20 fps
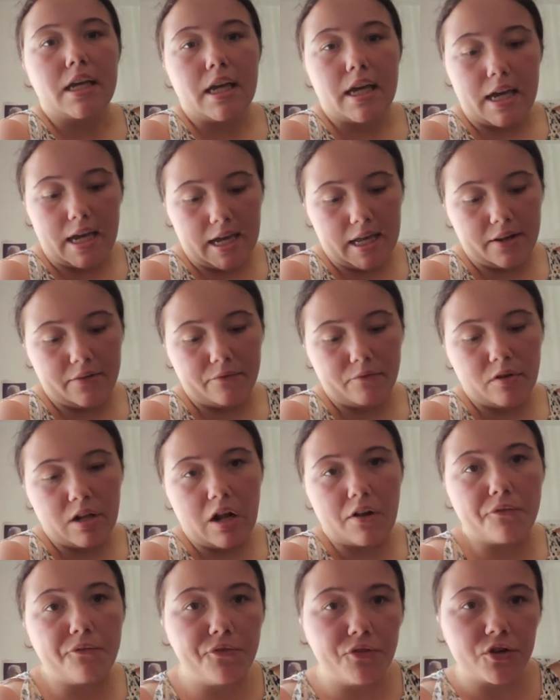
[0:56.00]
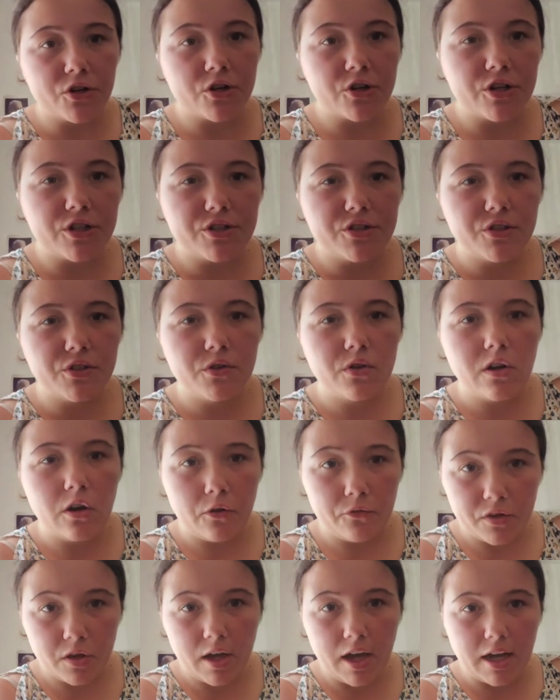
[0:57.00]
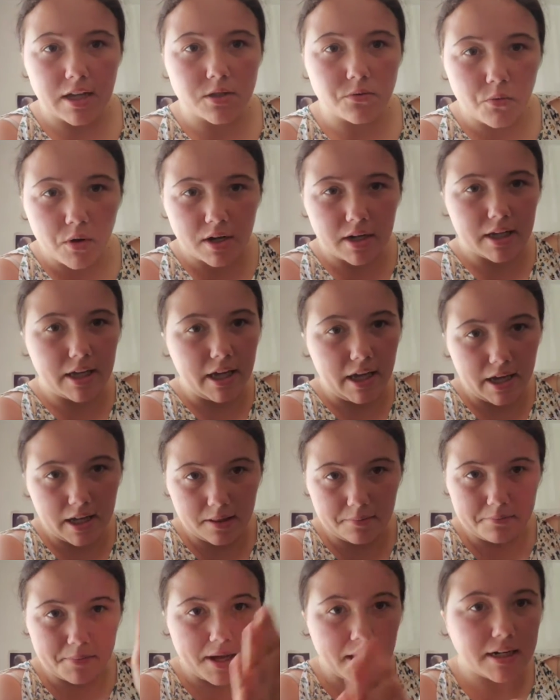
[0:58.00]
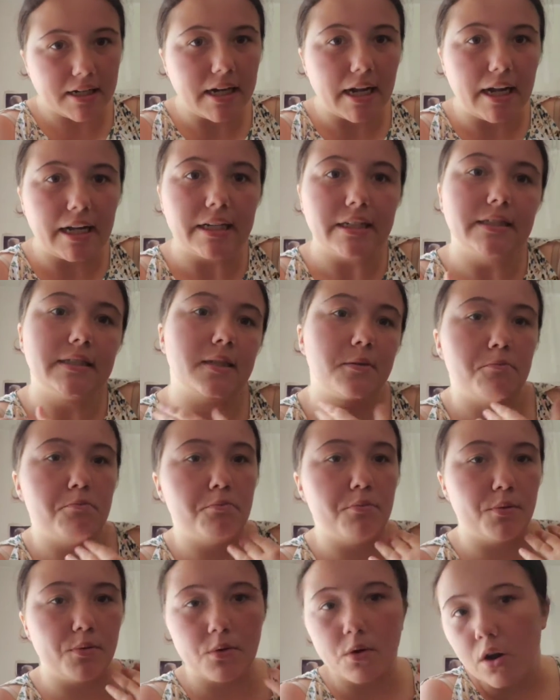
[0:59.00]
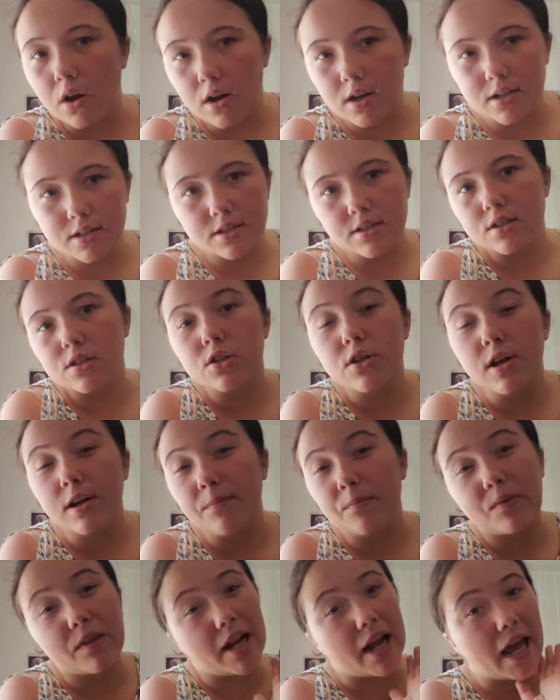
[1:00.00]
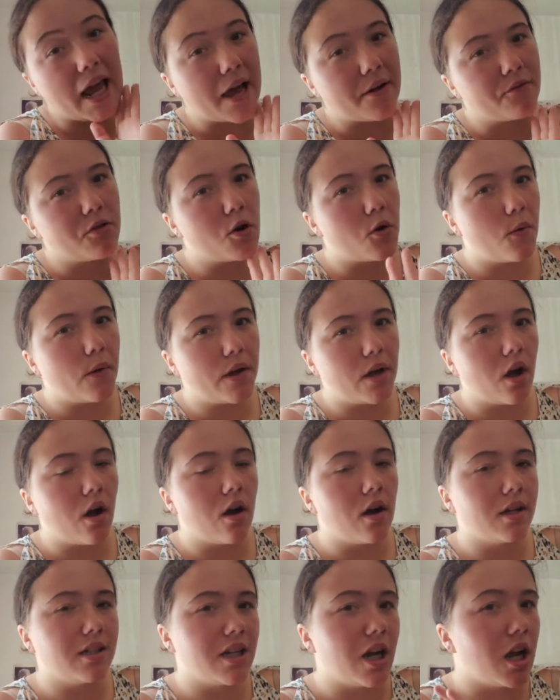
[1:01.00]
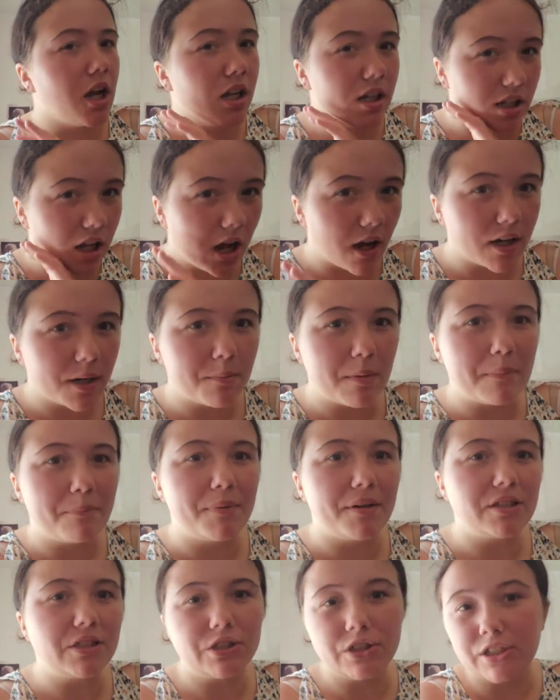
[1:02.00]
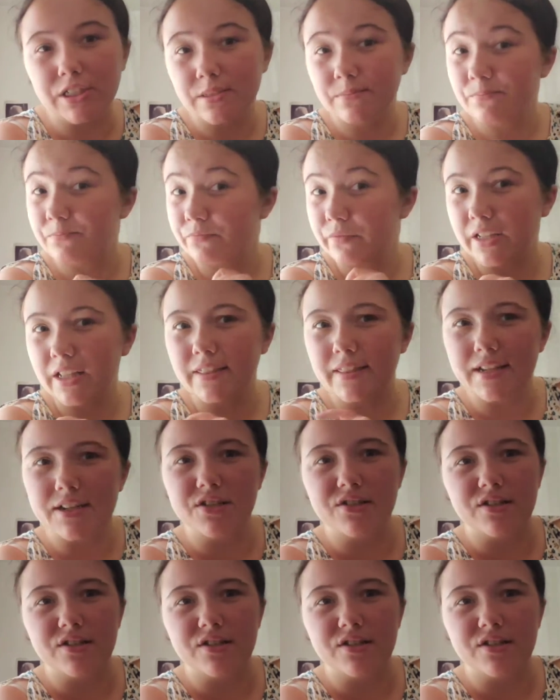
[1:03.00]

And without further ado, if you guys want to get my nice bronze look that I have going on a lot of my pictures, let's